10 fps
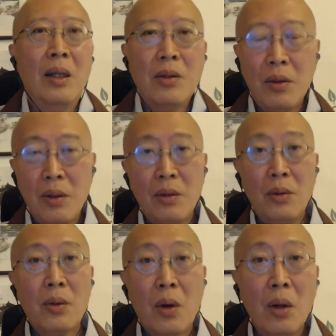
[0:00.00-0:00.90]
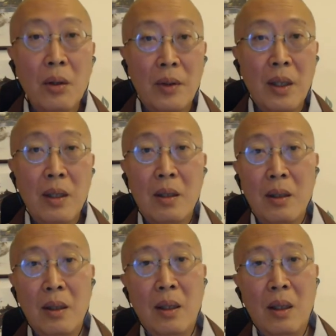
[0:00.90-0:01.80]
Okay, so you can use all of
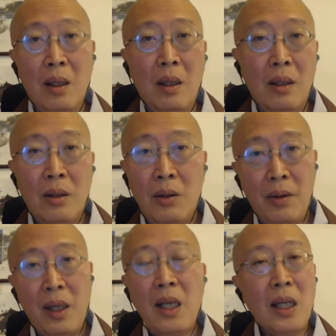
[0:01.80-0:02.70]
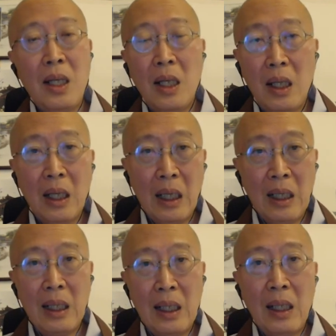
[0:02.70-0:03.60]
this. So thinking
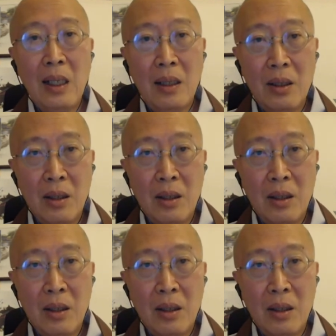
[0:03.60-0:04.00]
clearly,